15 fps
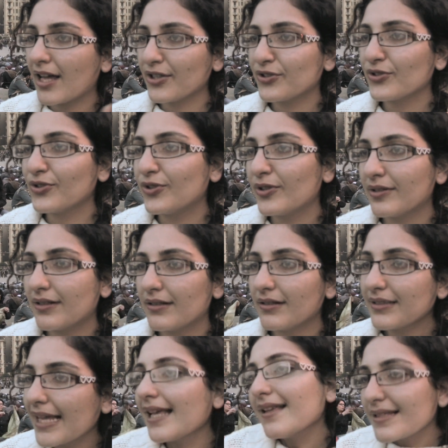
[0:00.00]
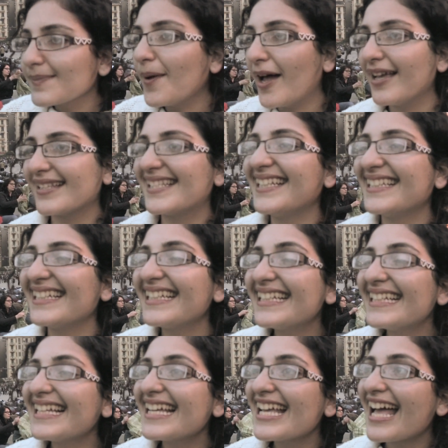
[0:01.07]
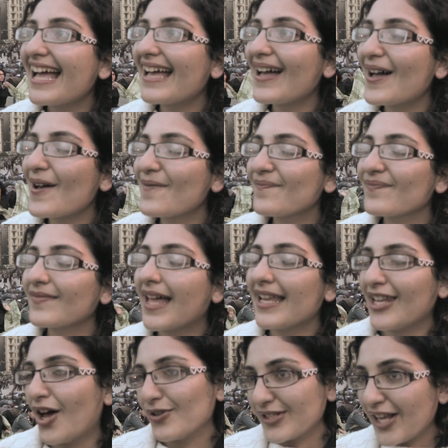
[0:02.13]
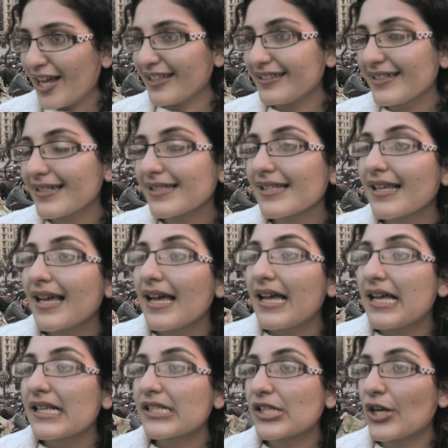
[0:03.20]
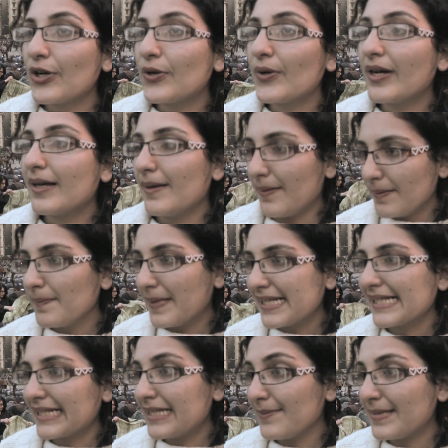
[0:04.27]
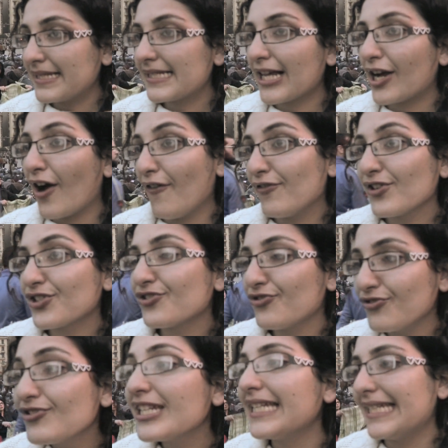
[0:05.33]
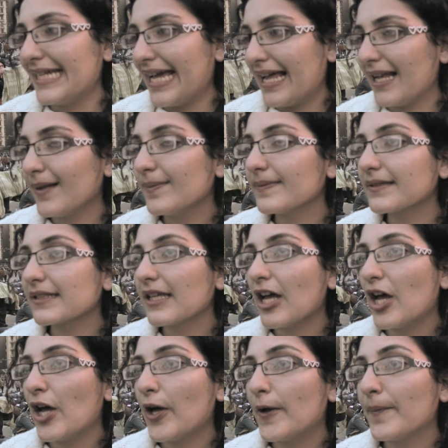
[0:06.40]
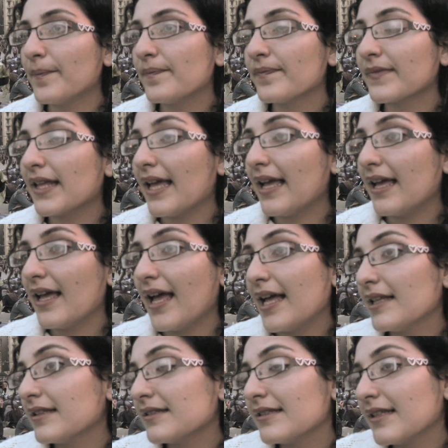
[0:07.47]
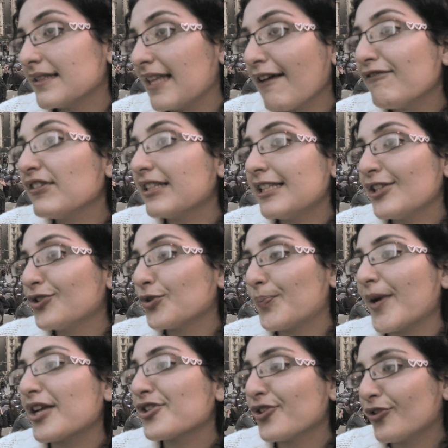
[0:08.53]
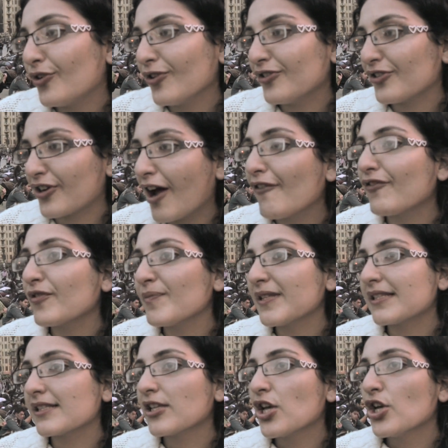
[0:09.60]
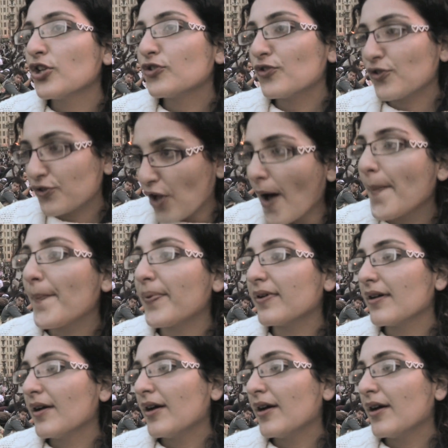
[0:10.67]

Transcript: I don't know, spies and outsiders. So basically media coverage really helped, and definitely to pressure older governments to stop